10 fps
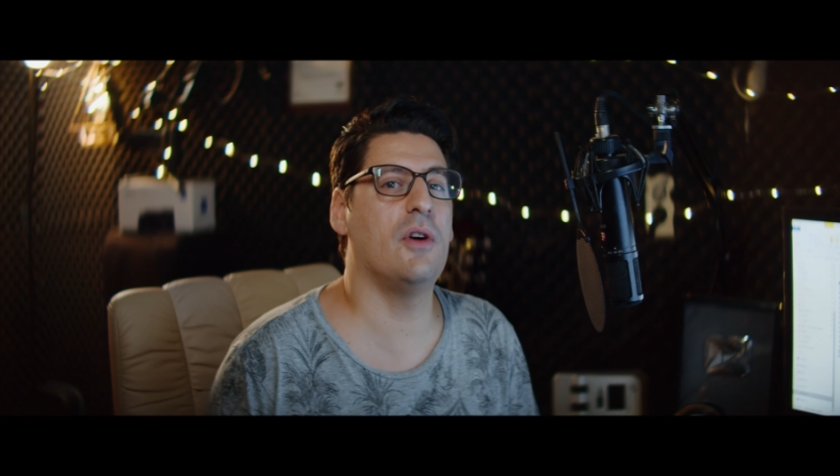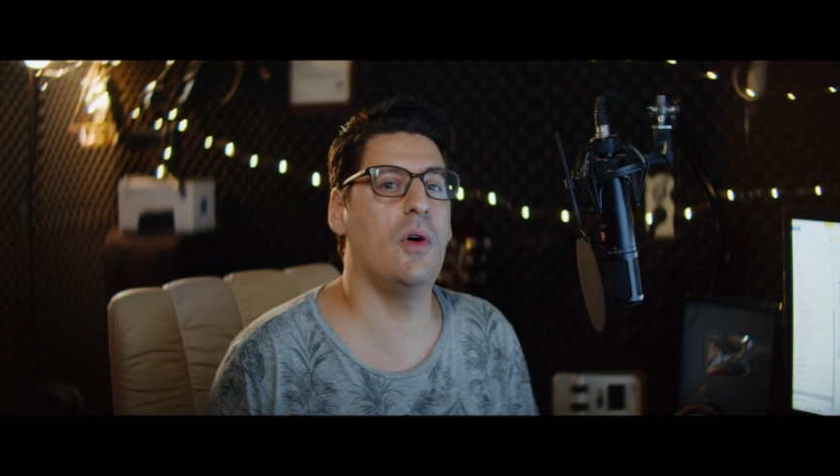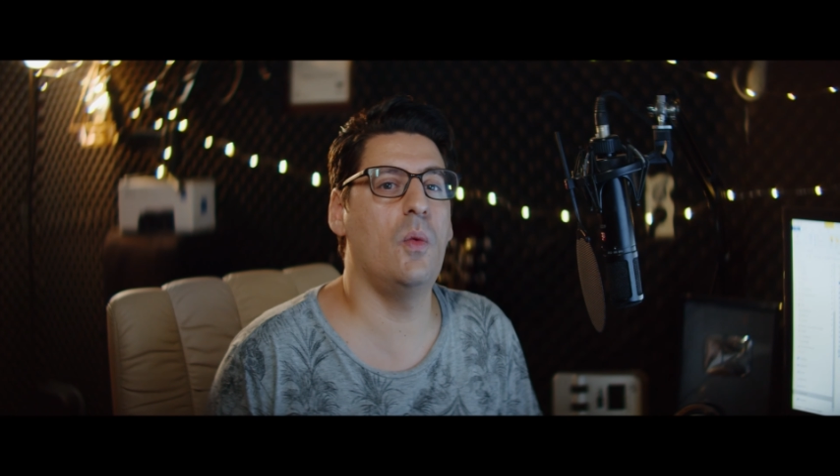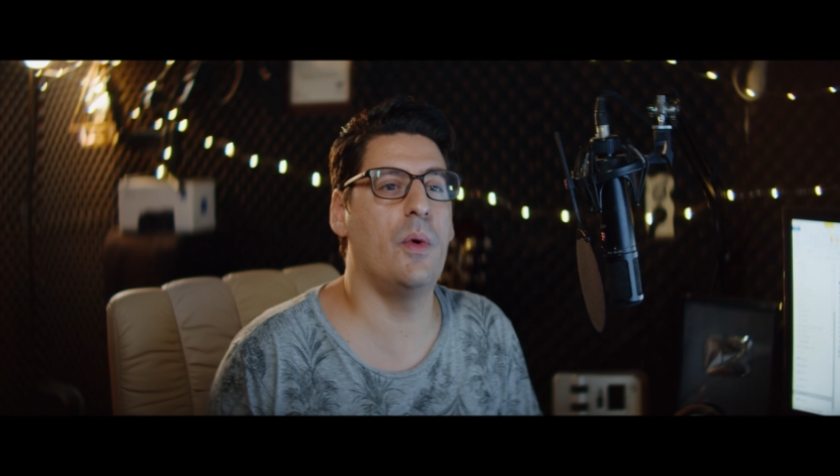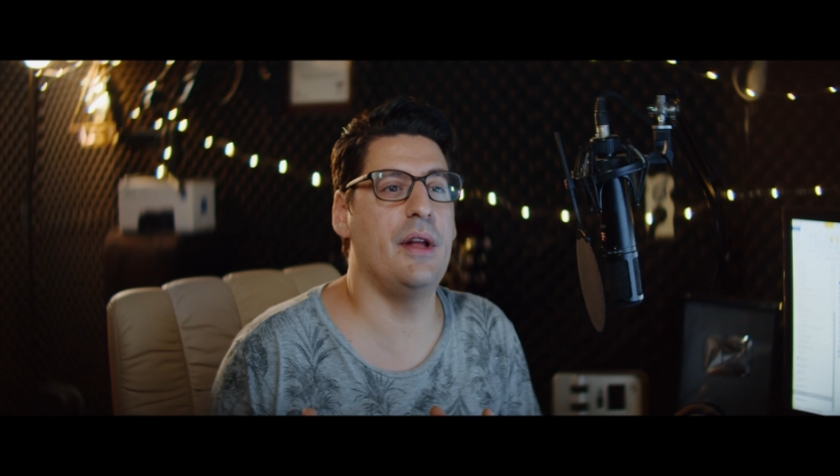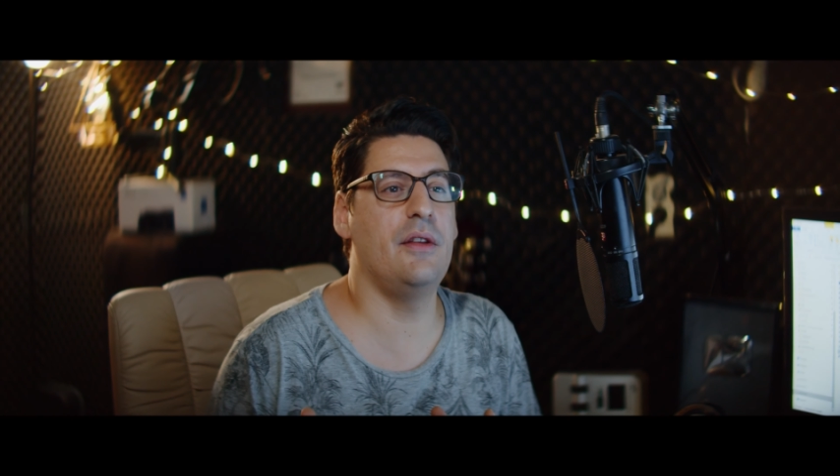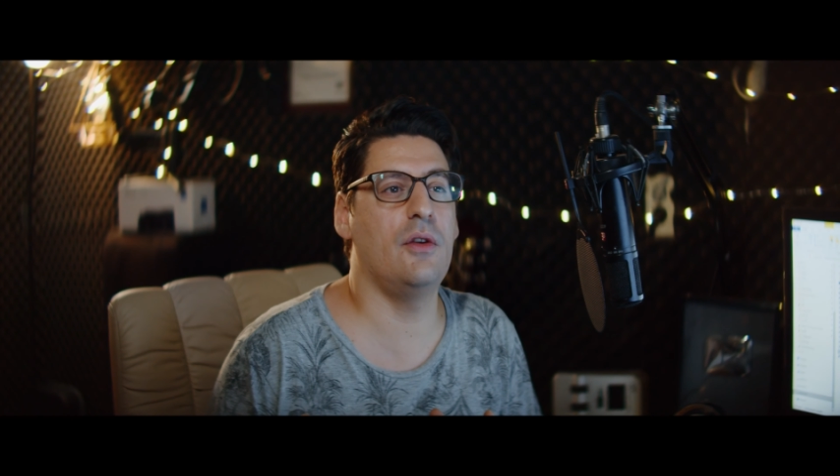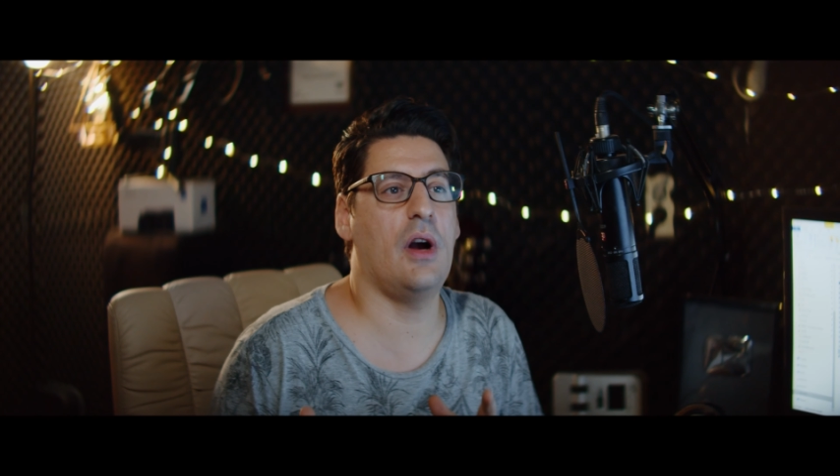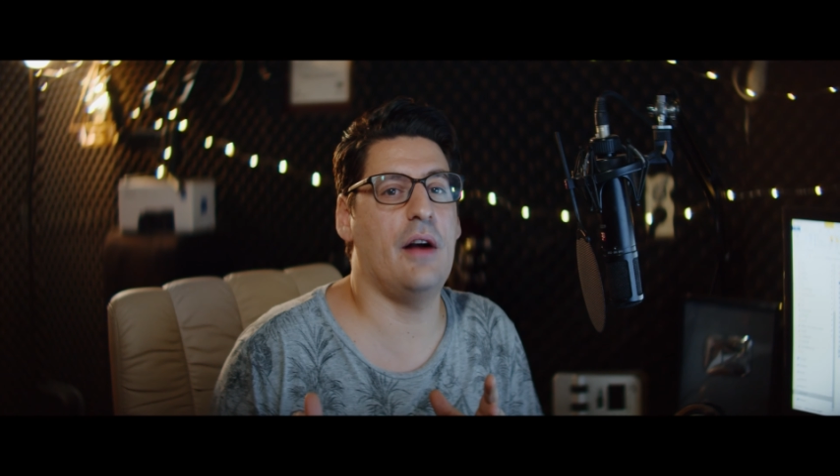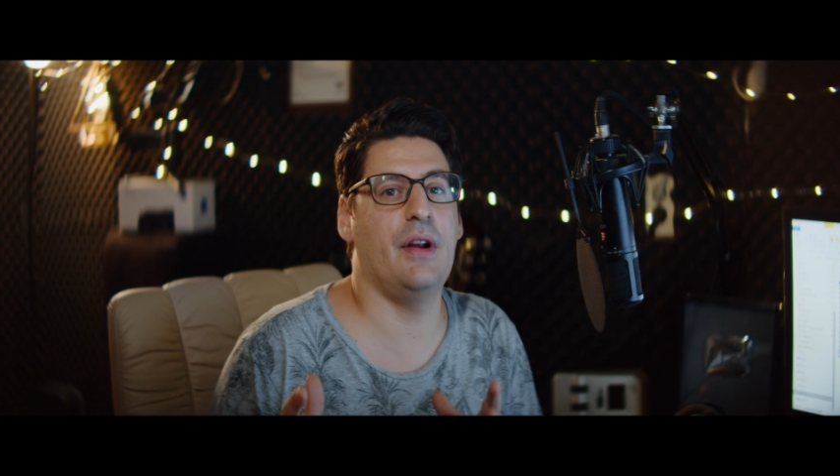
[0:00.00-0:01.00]
though when
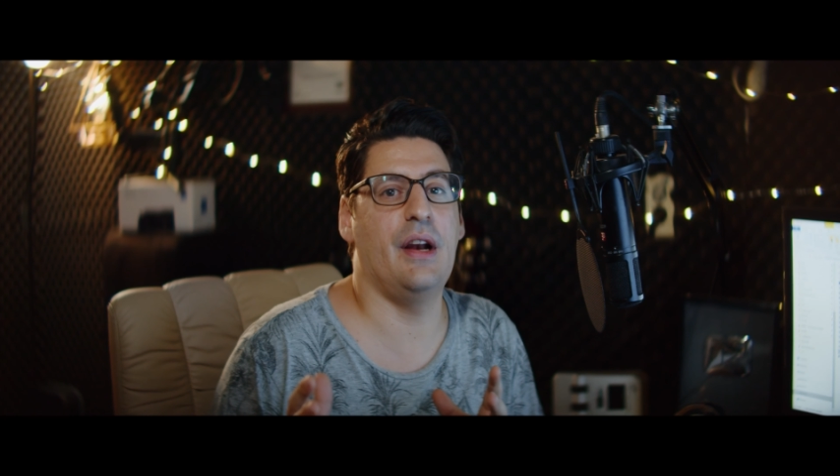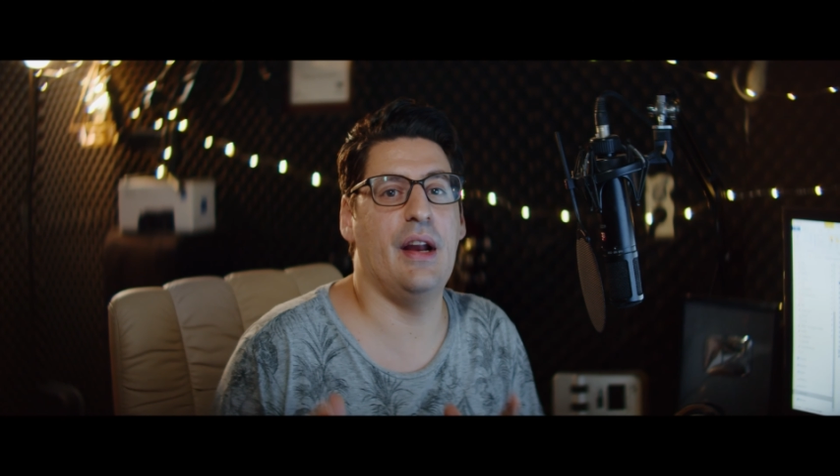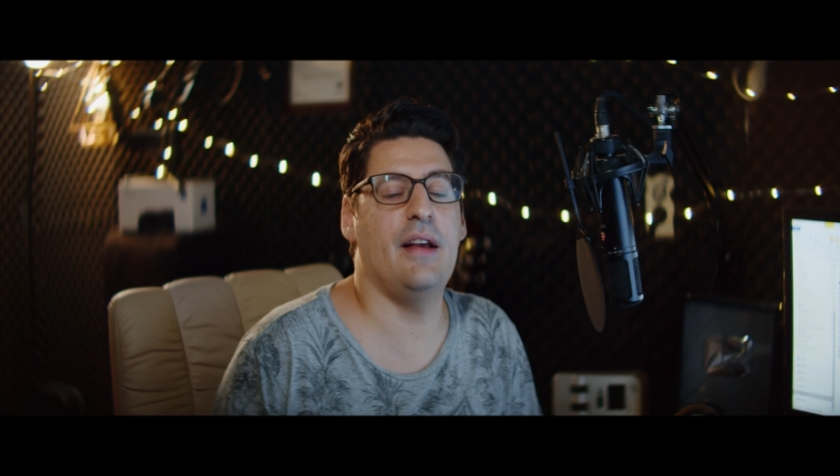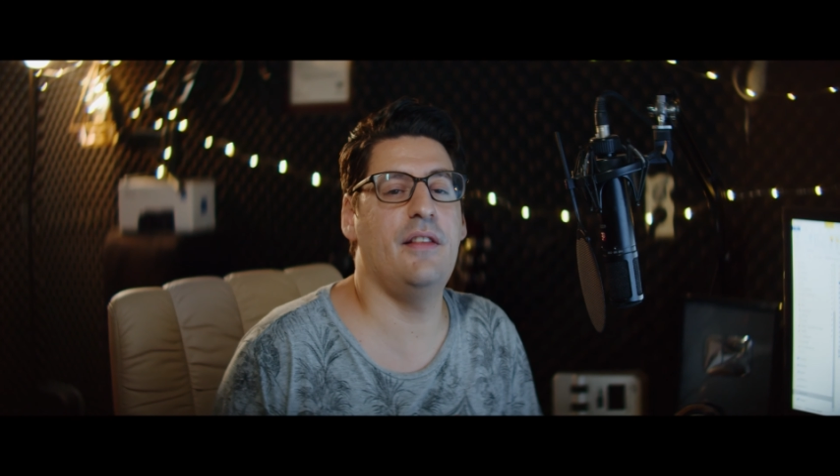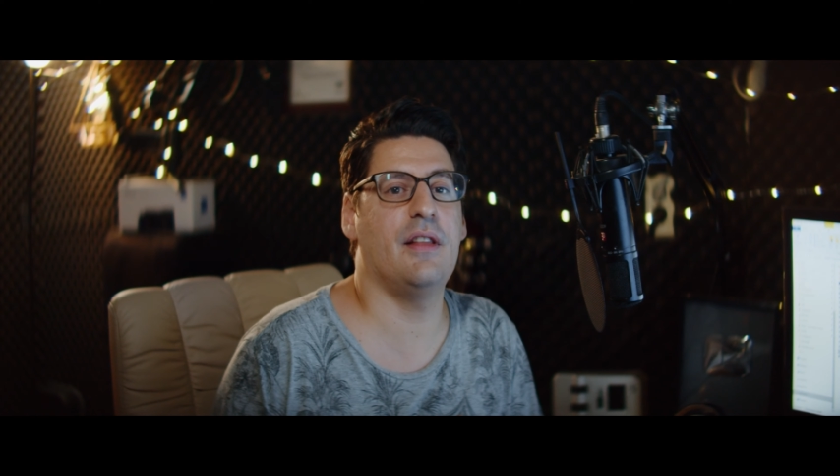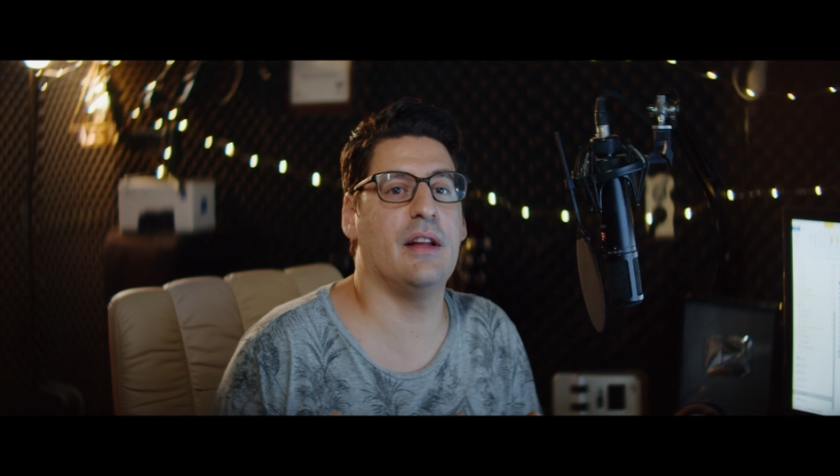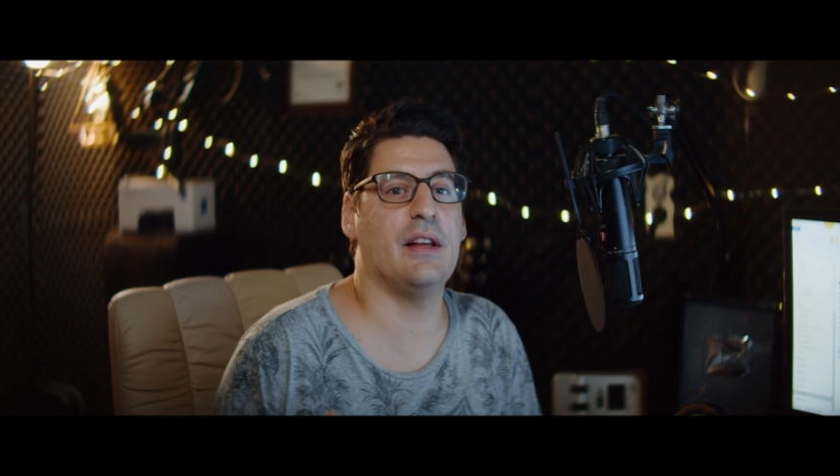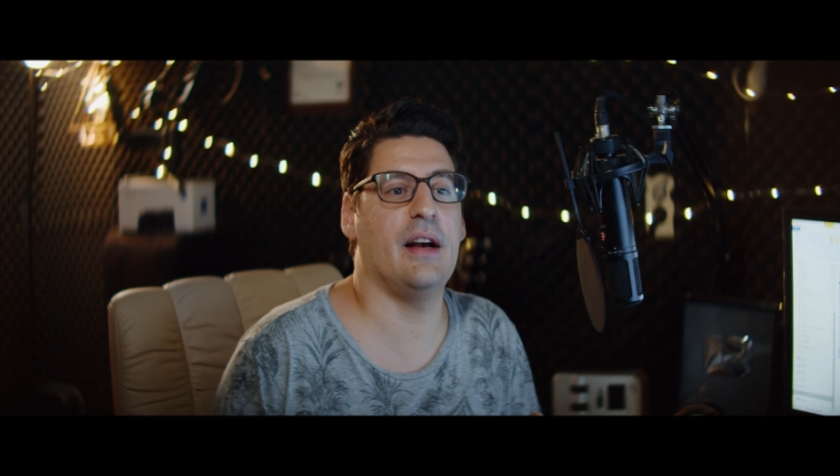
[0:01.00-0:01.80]
you have a lens that